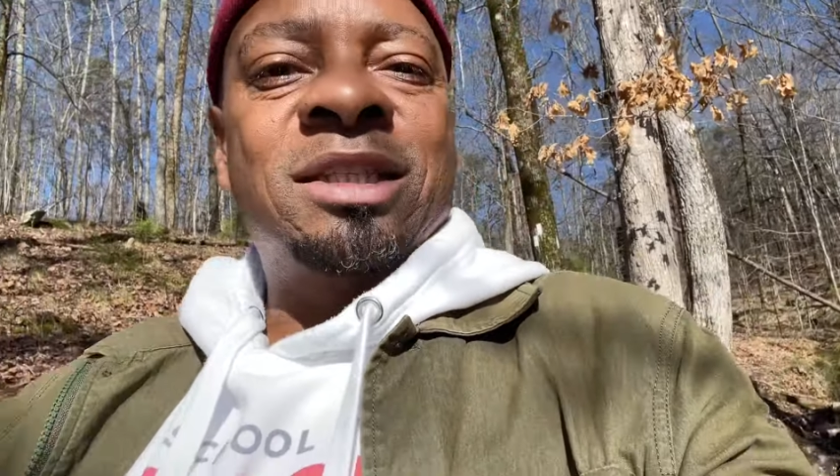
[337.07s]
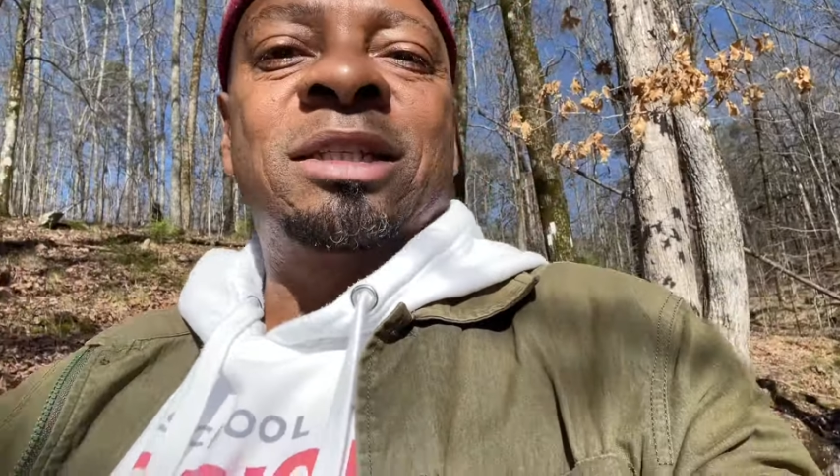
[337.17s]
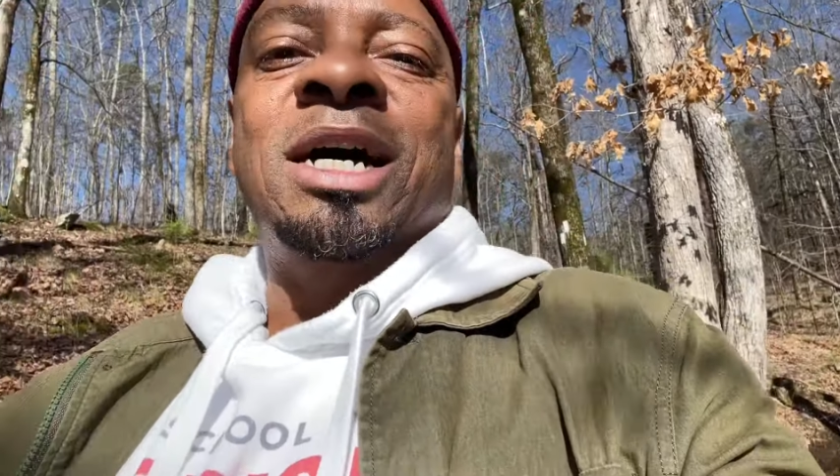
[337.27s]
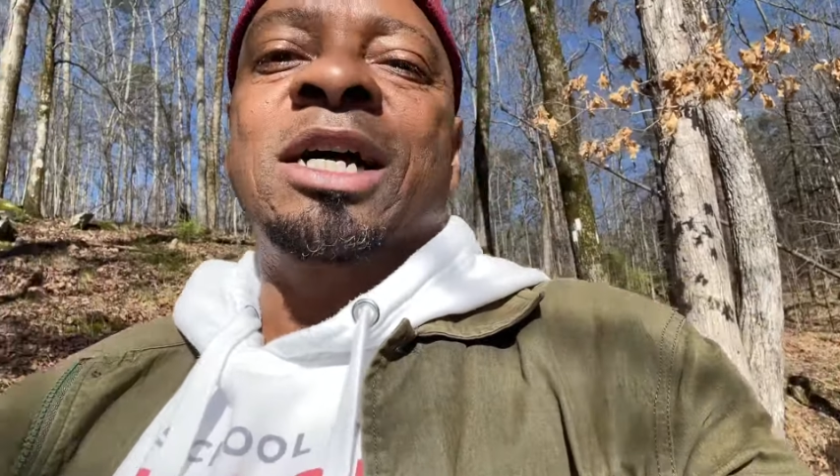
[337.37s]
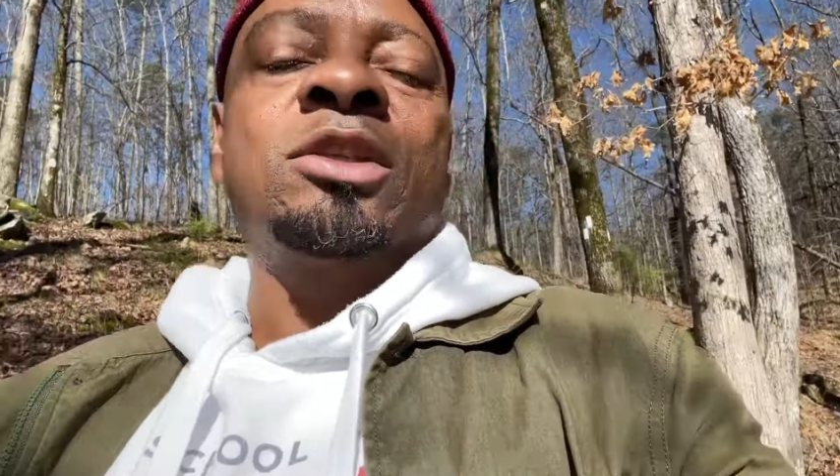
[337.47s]

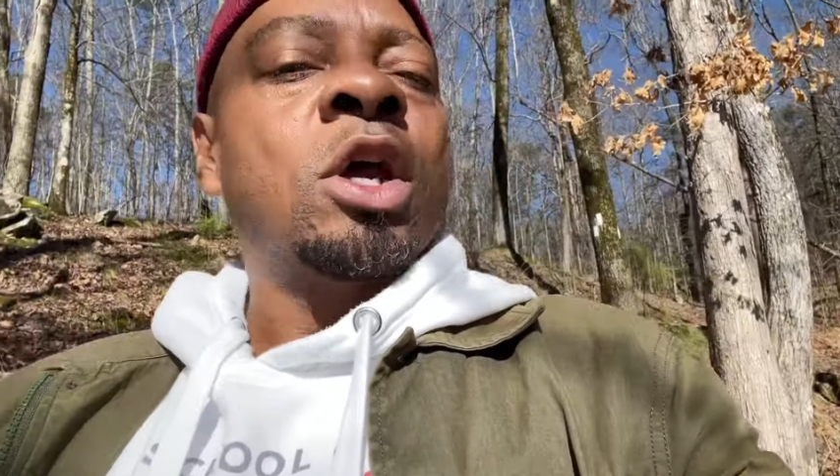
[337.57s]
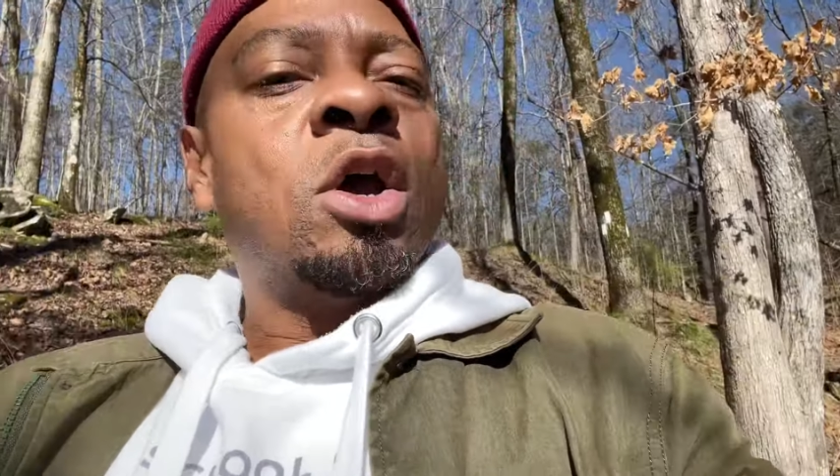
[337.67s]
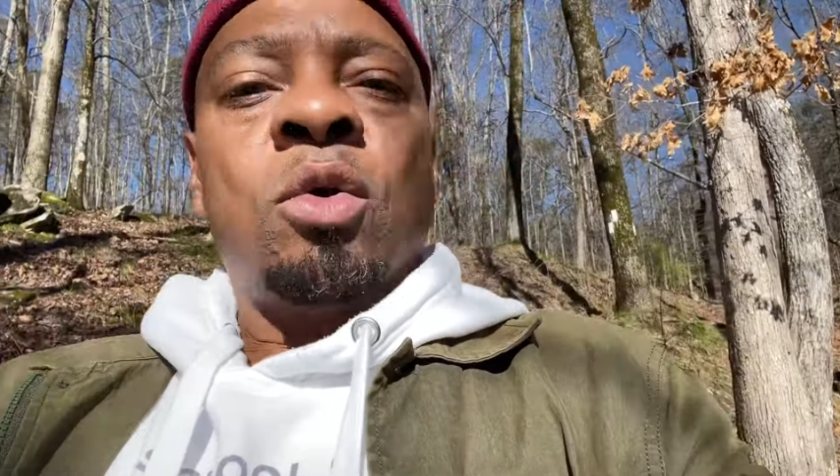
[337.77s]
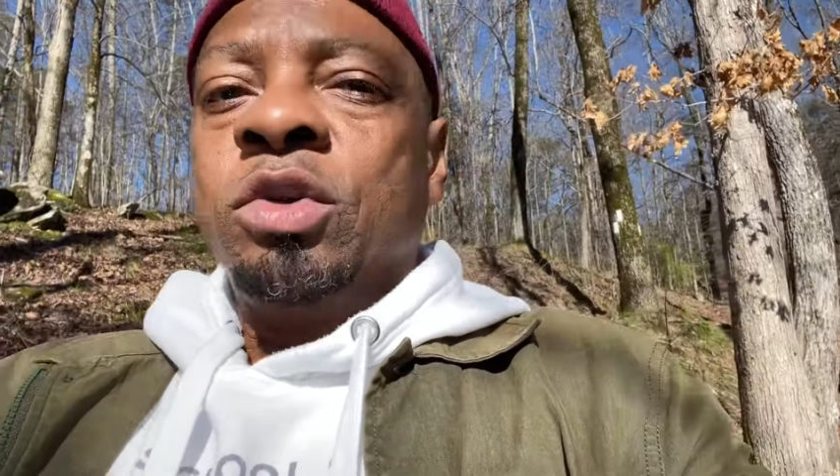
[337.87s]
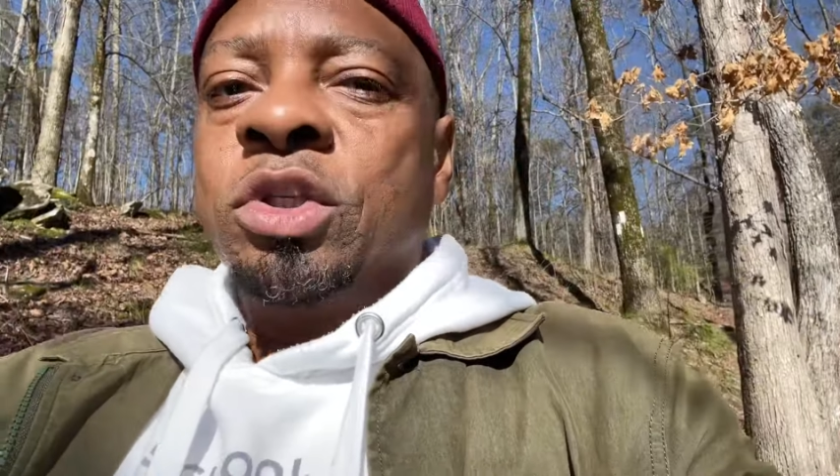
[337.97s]
dots
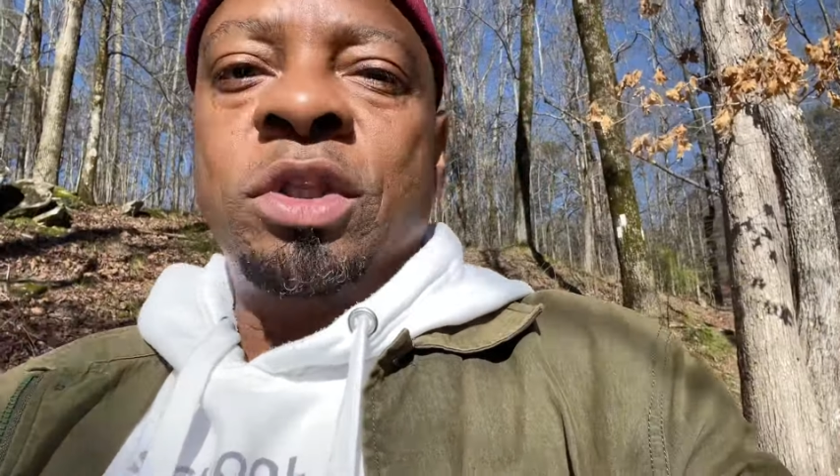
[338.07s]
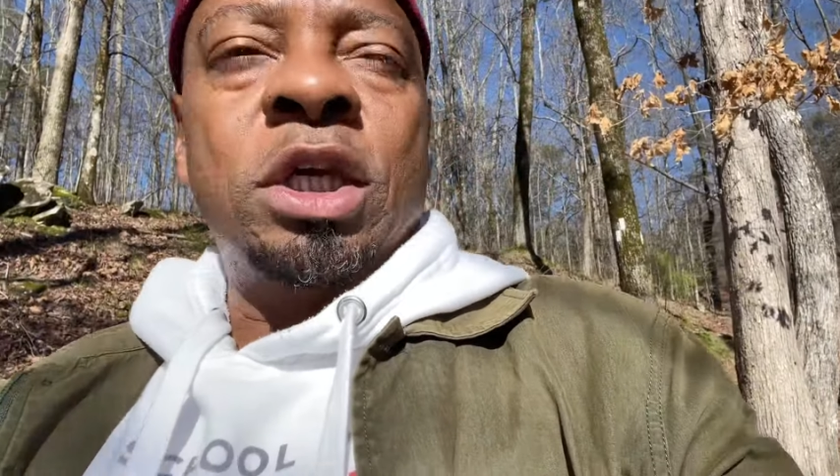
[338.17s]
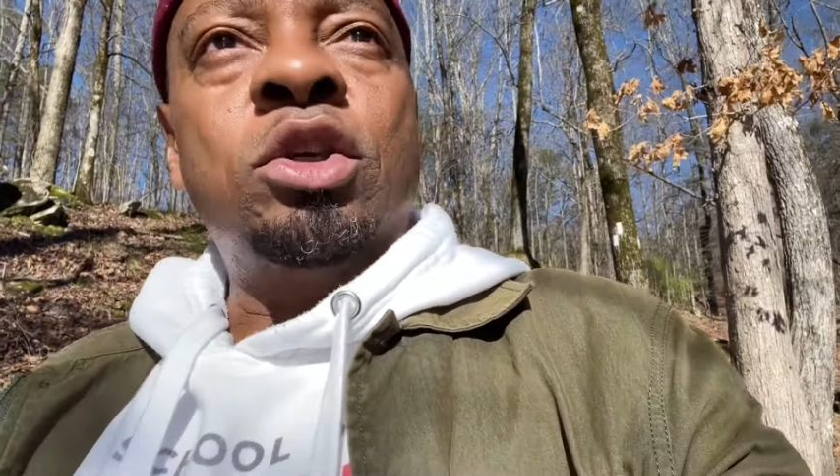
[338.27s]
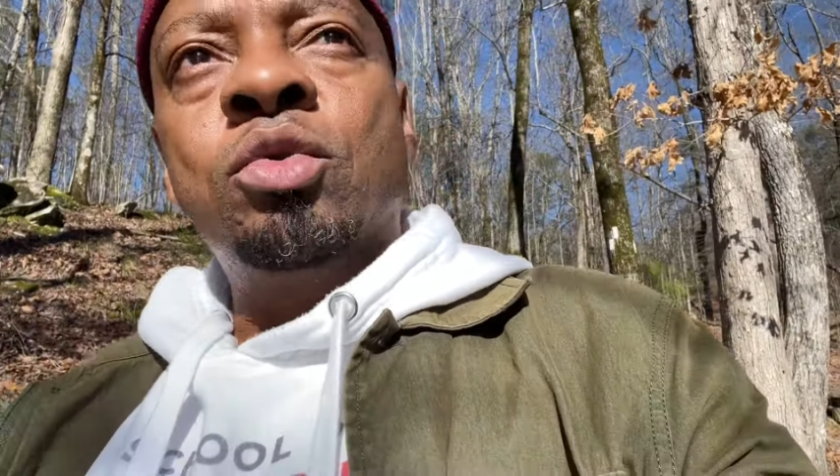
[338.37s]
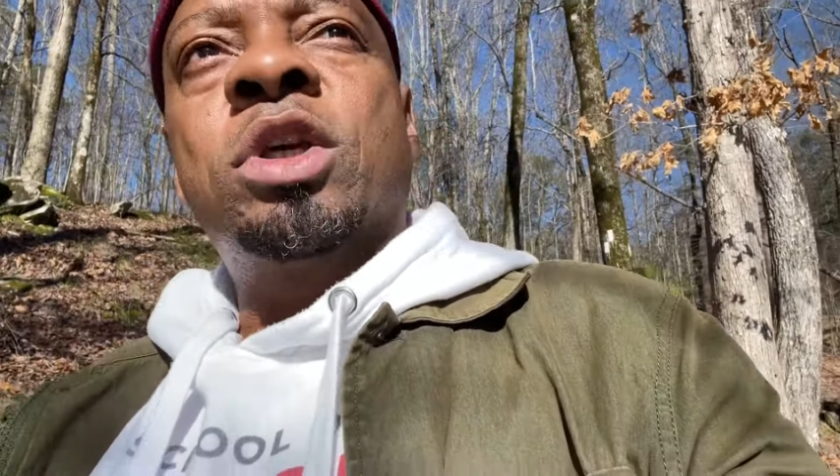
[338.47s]
so that
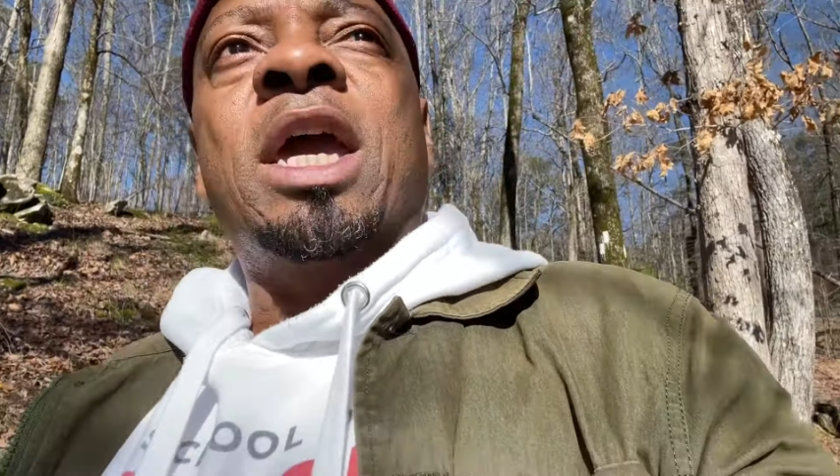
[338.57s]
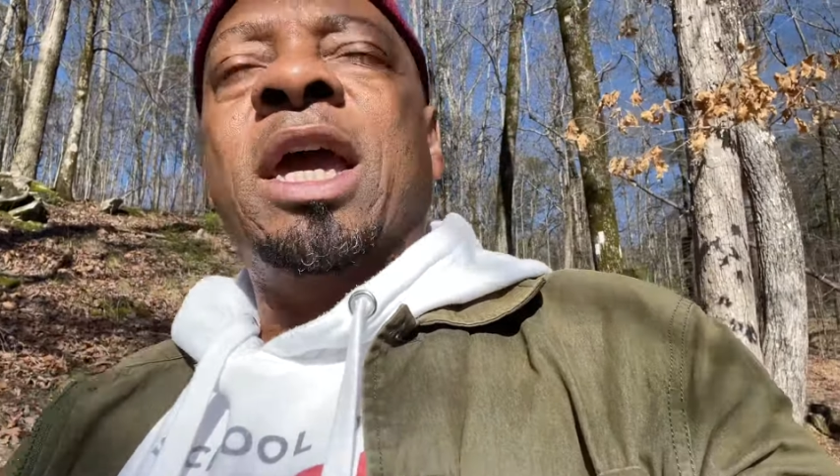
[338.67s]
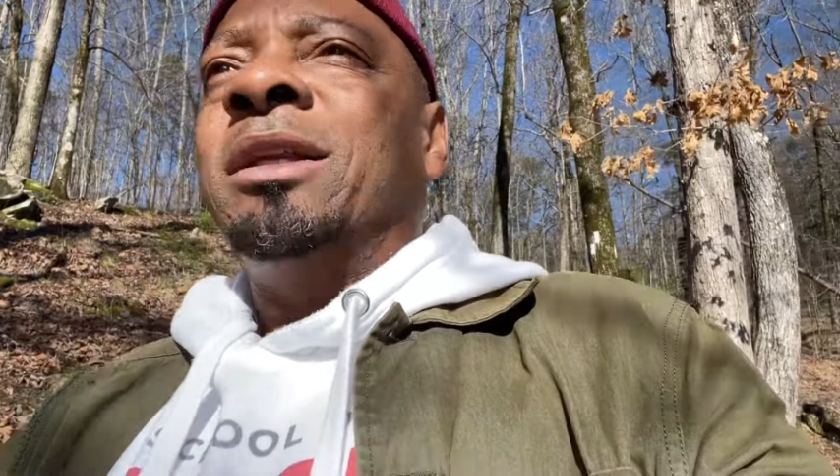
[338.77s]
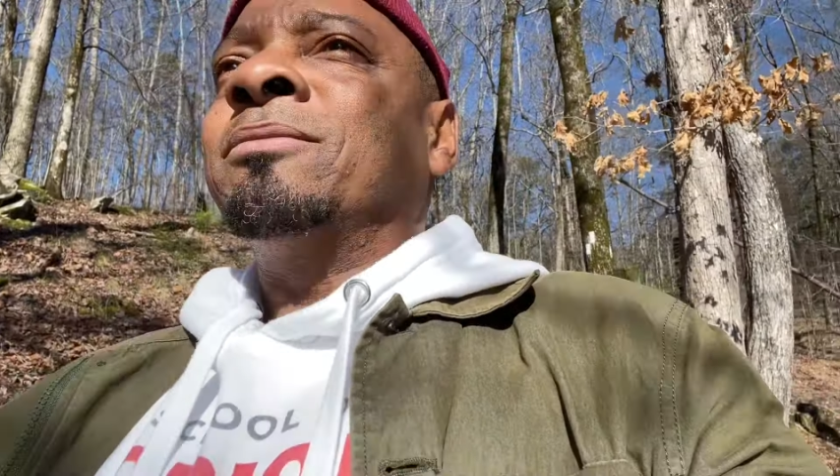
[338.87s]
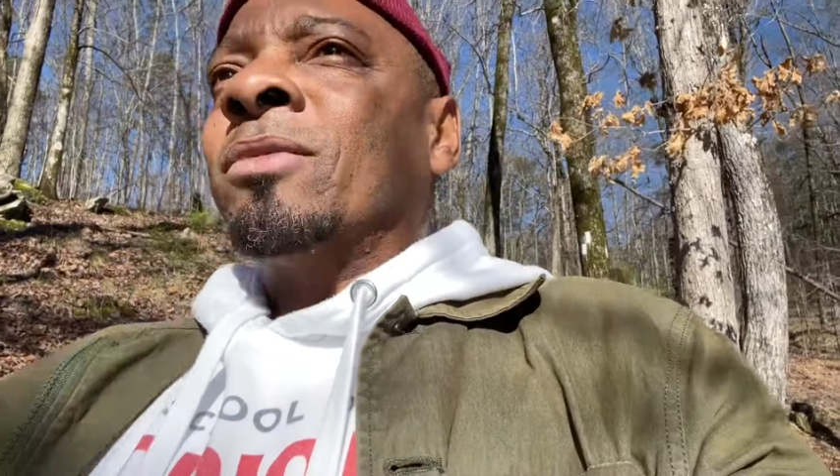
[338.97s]
you
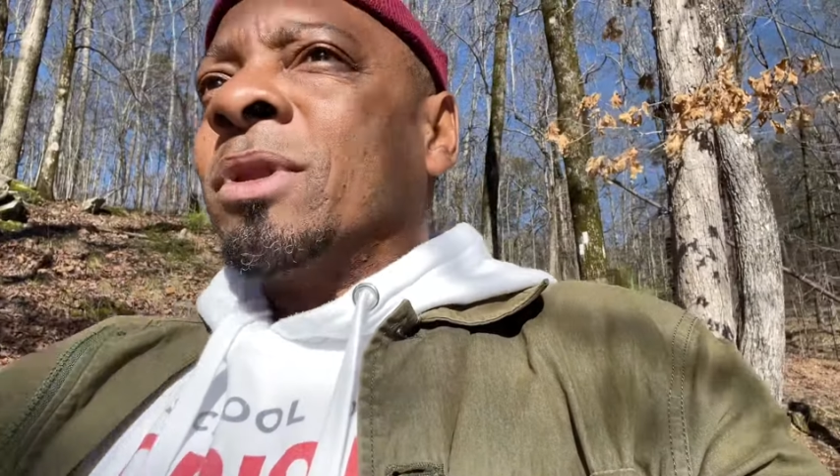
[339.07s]
can